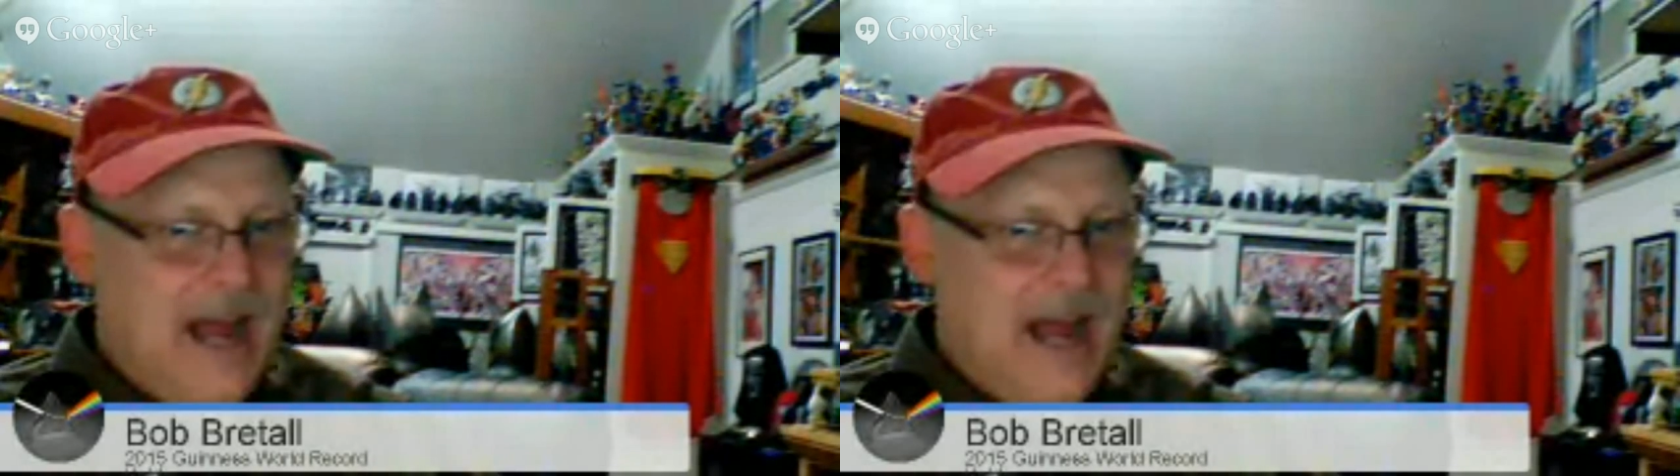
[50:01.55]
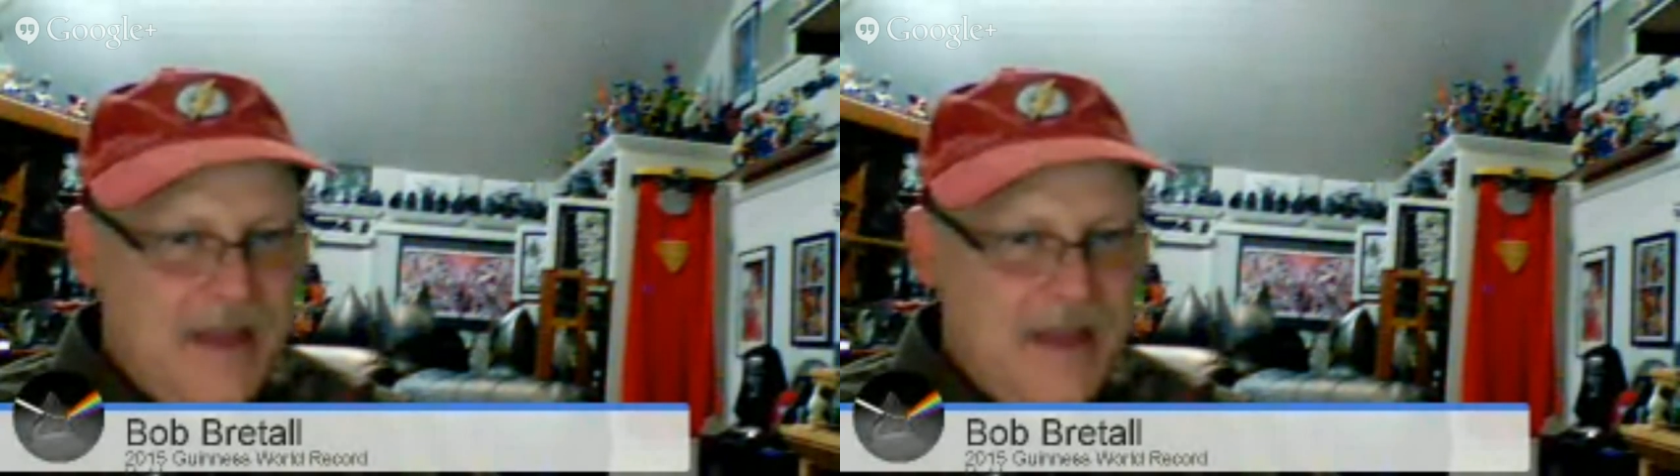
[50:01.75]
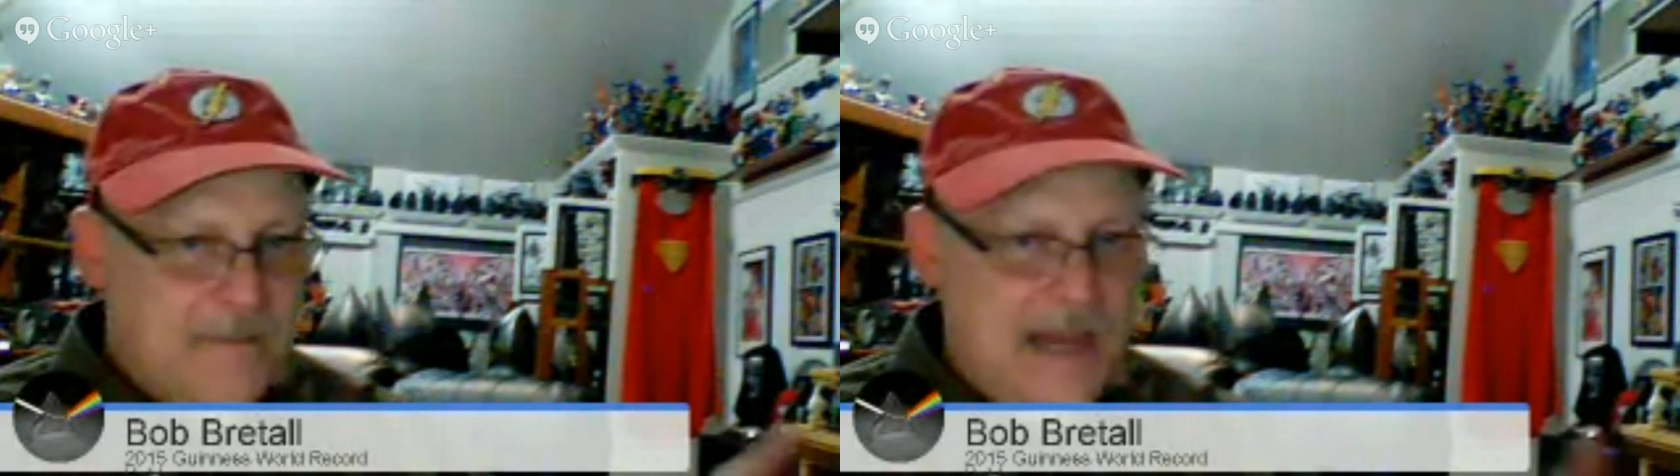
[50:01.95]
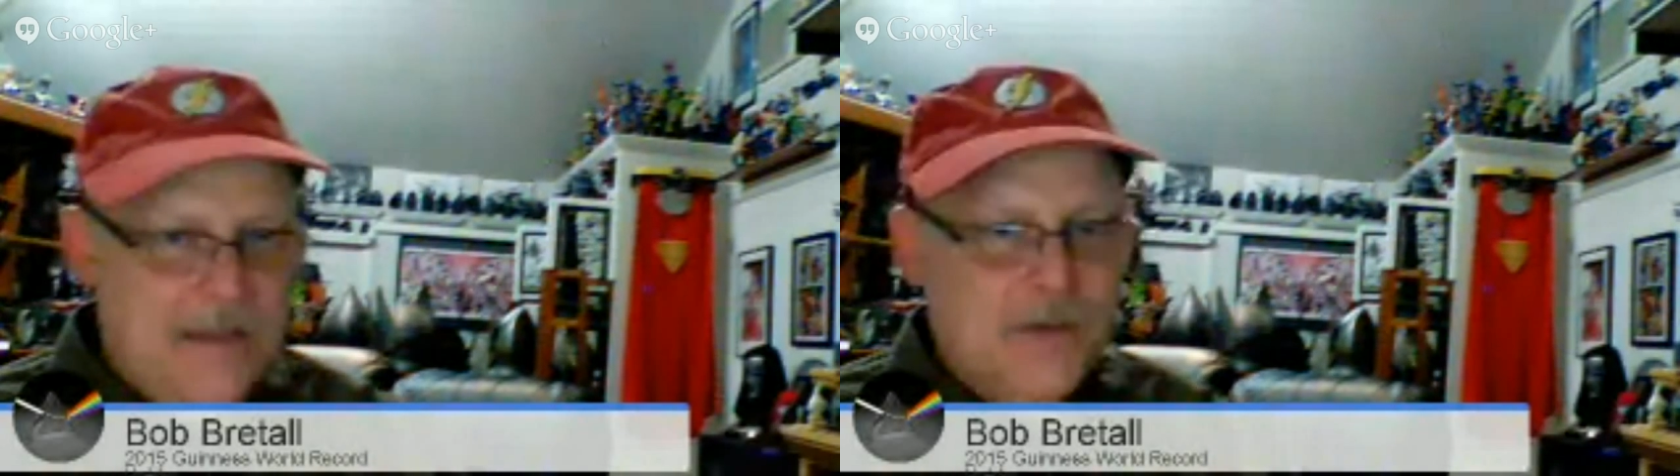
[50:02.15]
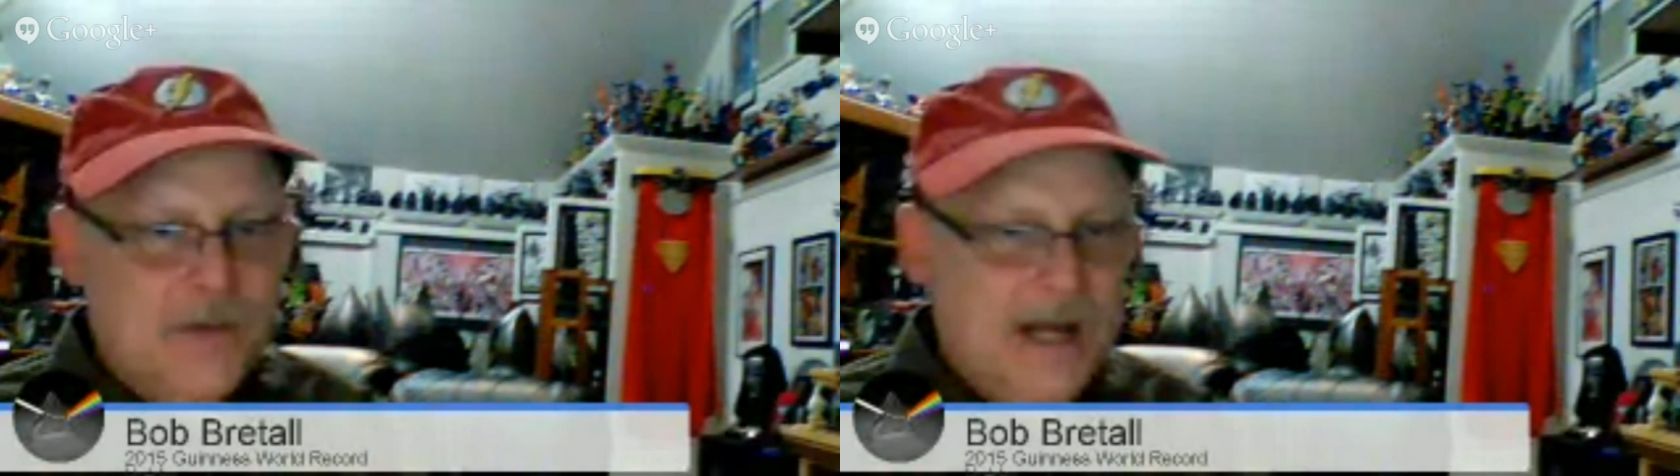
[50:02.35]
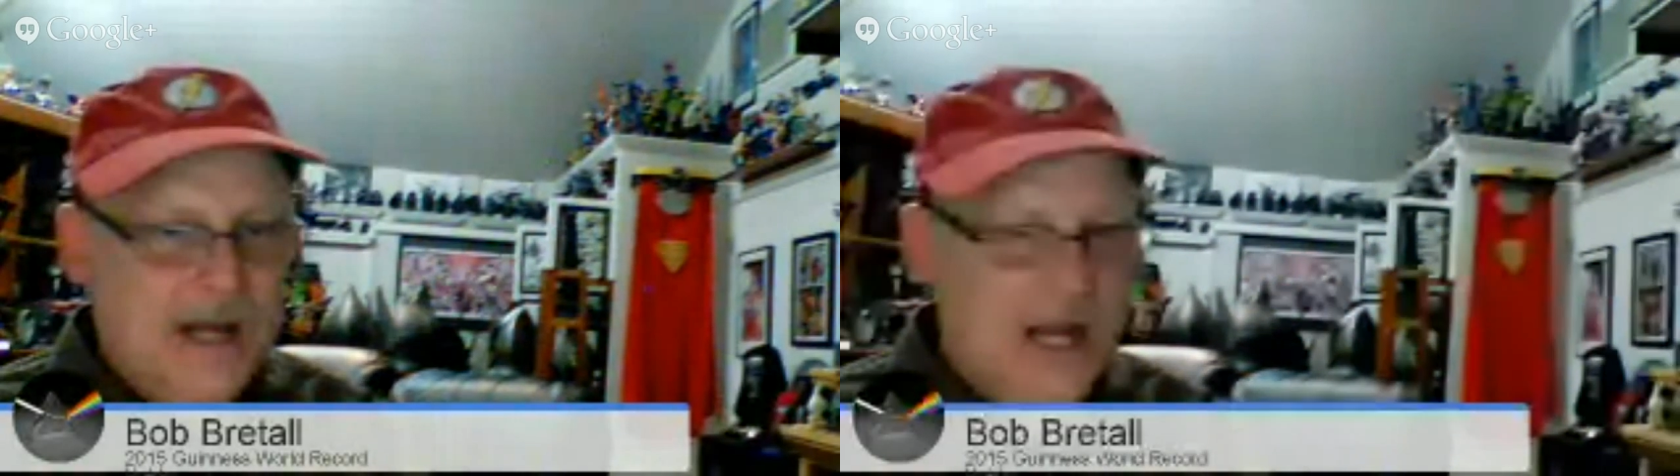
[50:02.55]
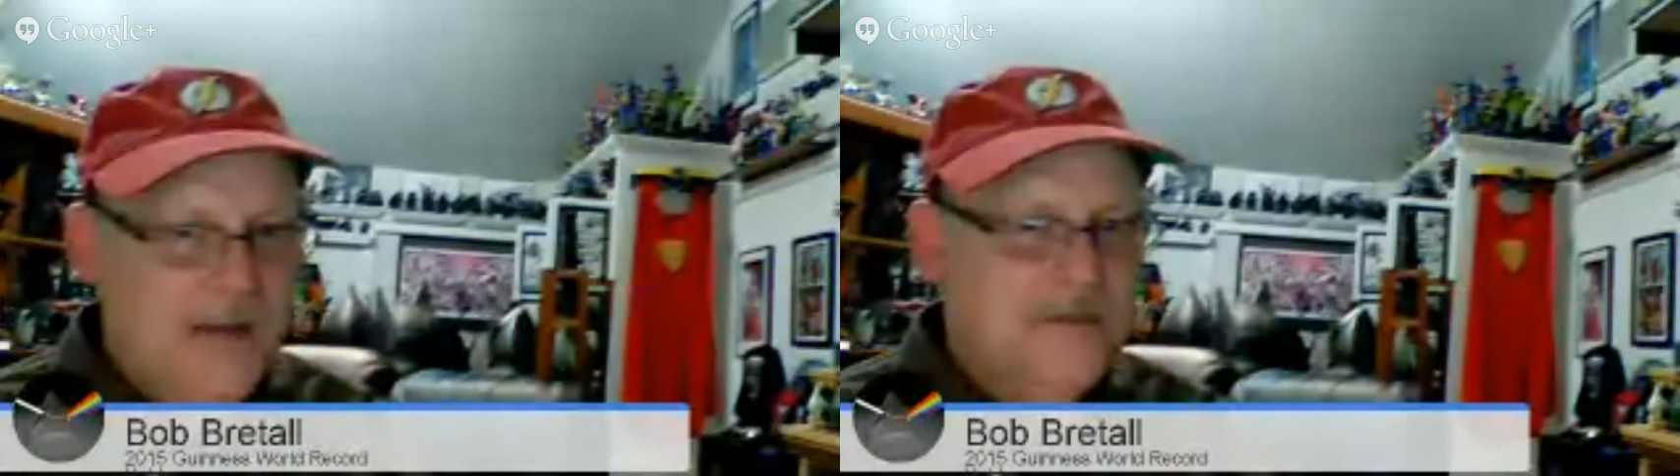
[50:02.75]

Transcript: I've had people come to